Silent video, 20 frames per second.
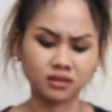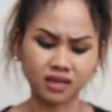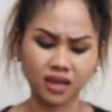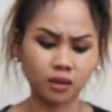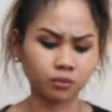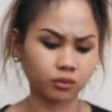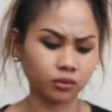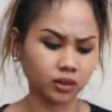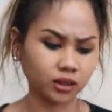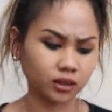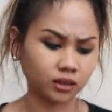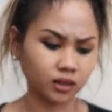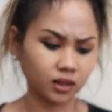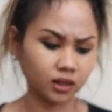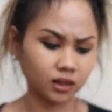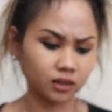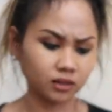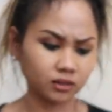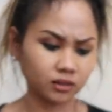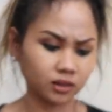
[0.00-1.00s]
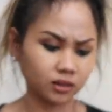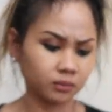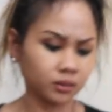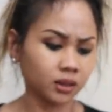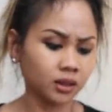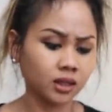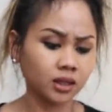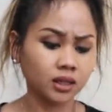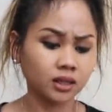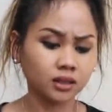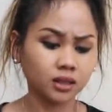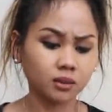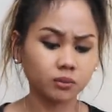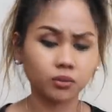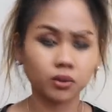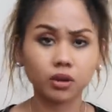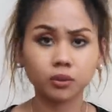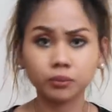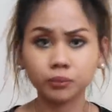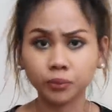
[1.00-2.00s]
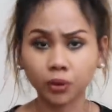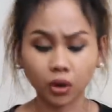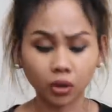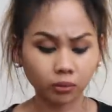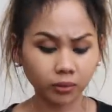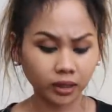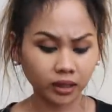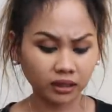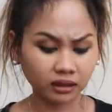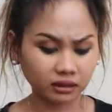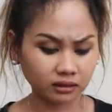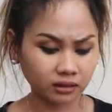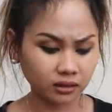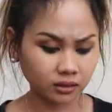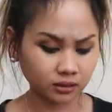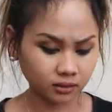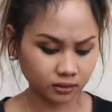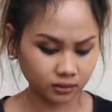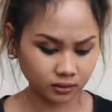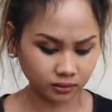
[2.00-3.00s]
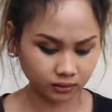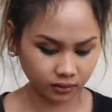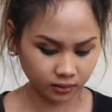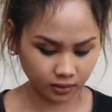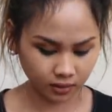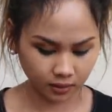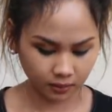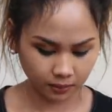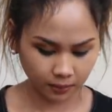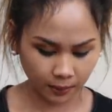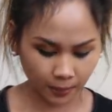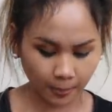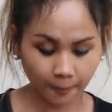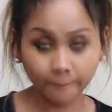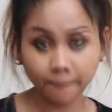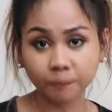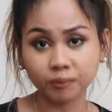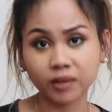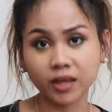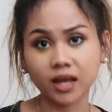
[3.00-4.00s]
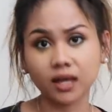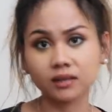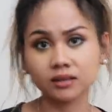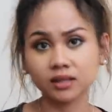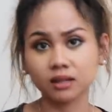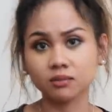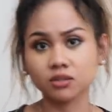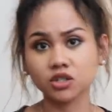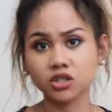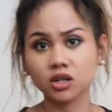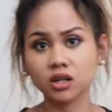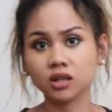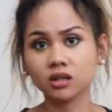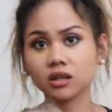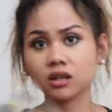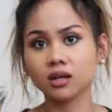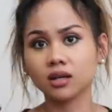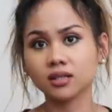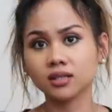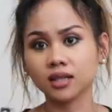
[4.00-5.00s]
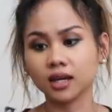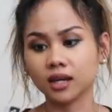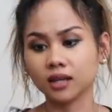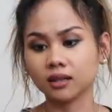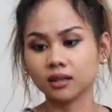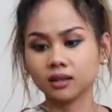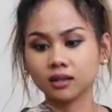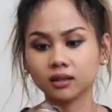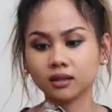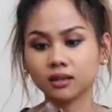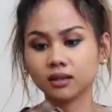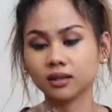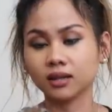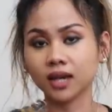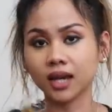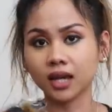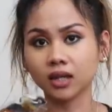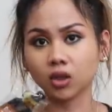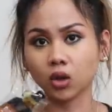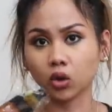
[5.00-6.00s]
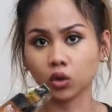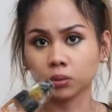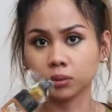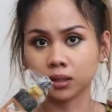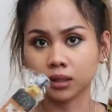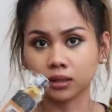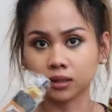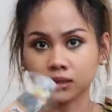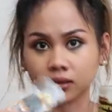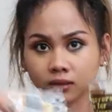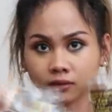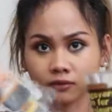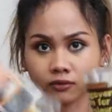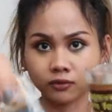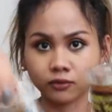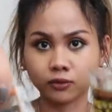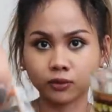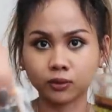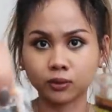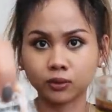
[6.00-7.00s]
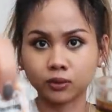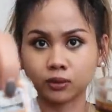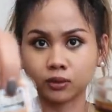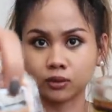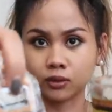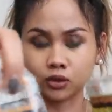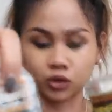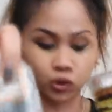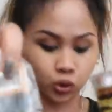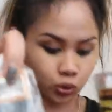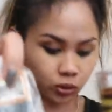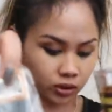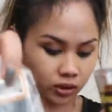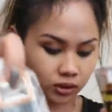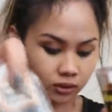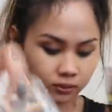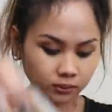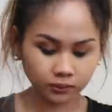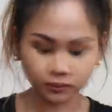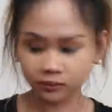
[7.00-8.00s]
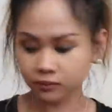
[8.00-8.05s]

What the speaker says: the sample, I think, deep brow pomade. Yep, and some shot glass, and then the can opener for Jordan.